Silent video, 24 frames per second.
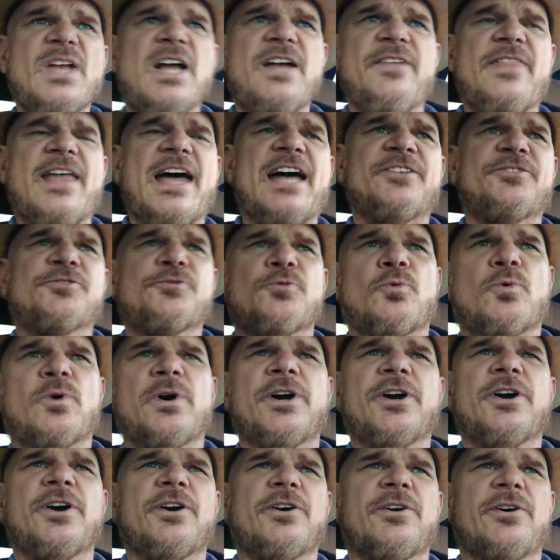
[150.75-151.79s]
And that's
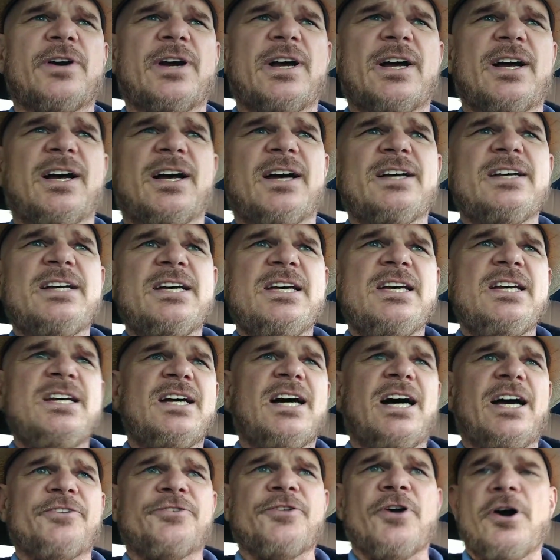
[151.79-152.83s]
where uh,
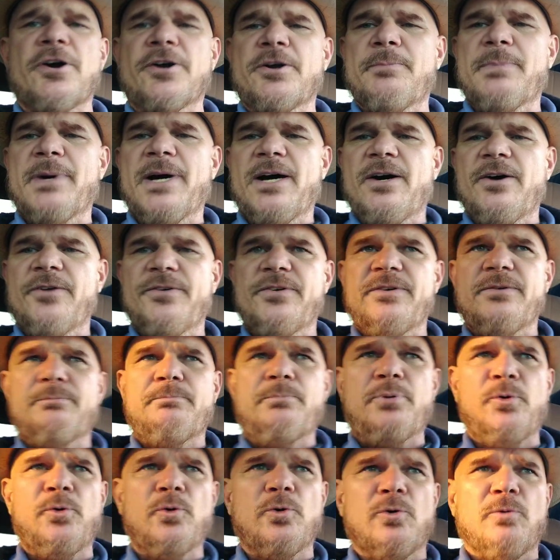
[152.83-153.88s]
I talk about
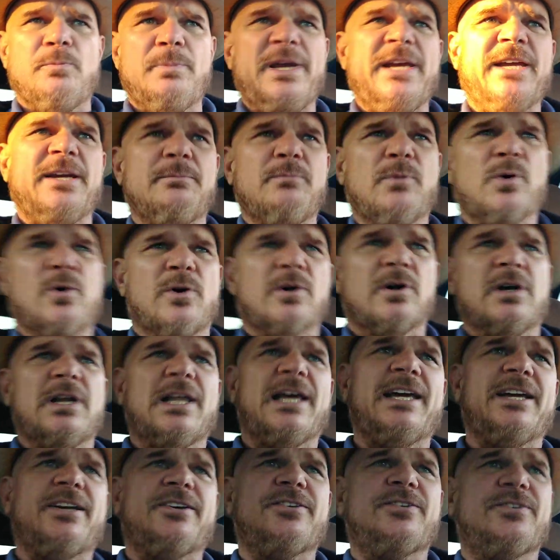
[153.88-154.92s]
pool being more
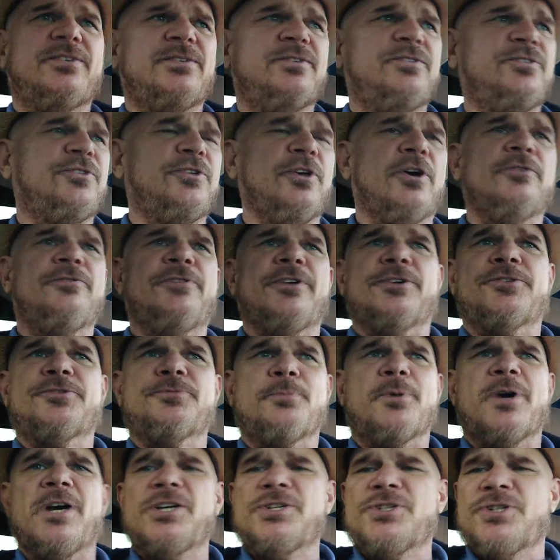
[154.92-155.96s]
like
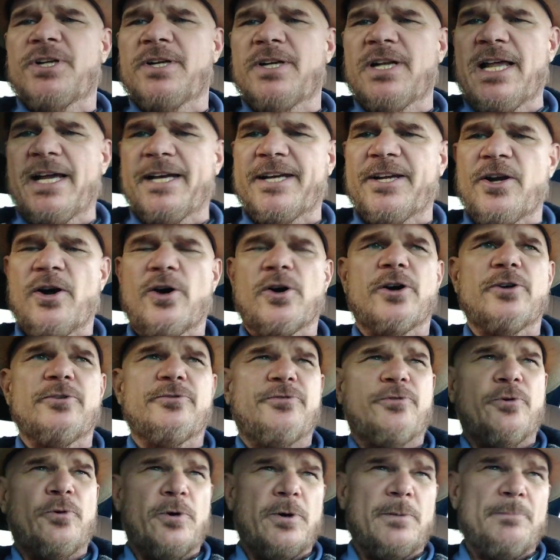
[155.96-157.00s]
self-expression, like an art
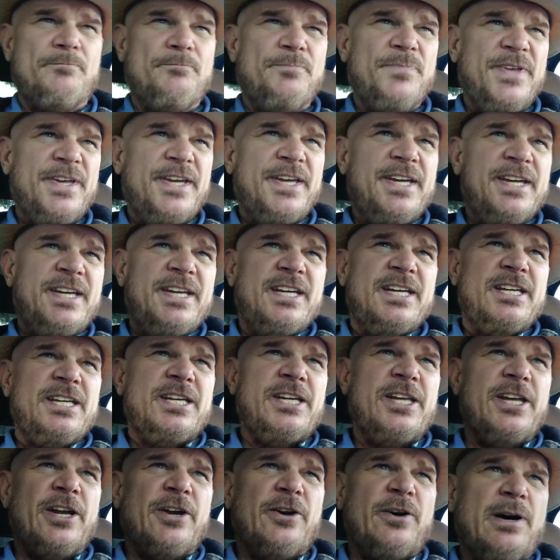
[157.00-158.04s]
form.
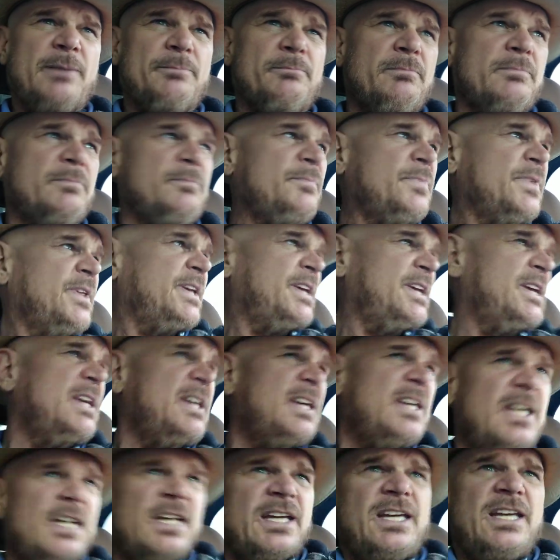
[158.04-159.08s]
You know,
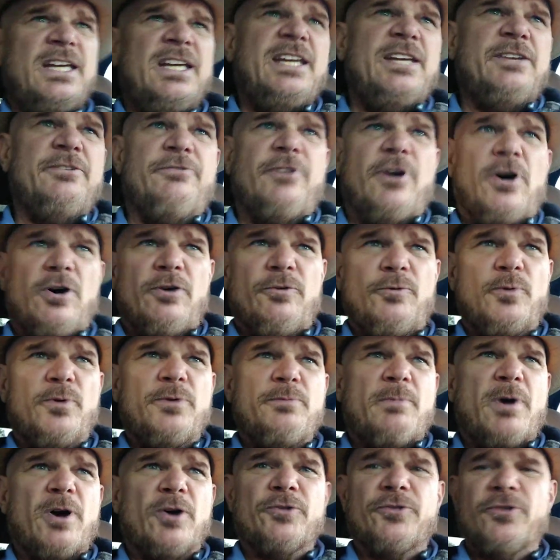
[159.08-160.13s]
I'm involved
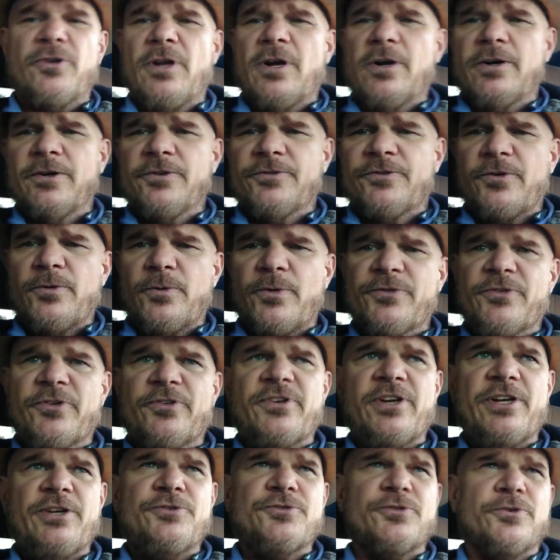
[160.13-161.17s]
with martial arts and was a
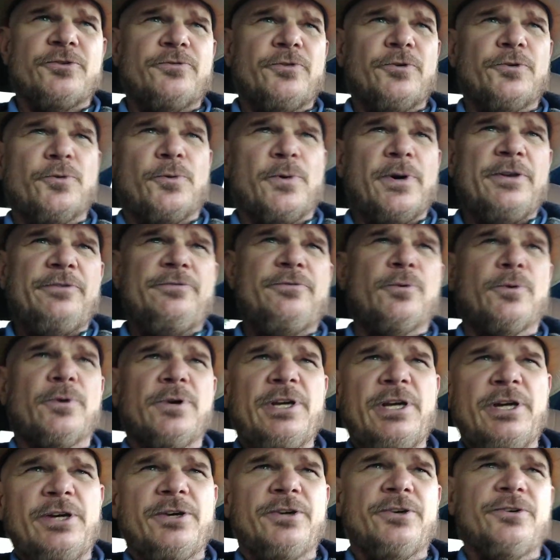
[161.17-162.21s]
teacher for twenty-four
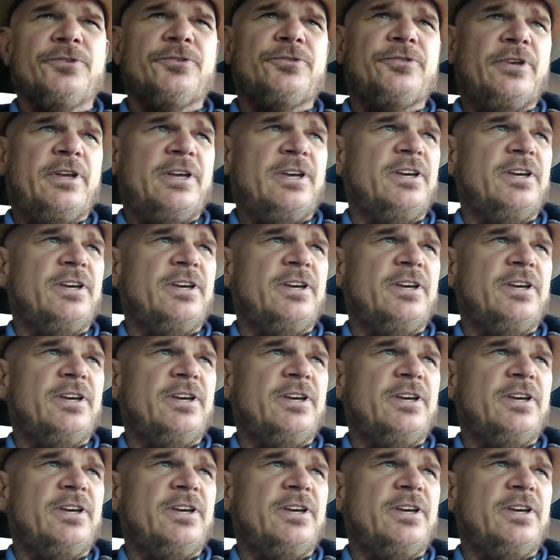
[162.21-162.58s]
years.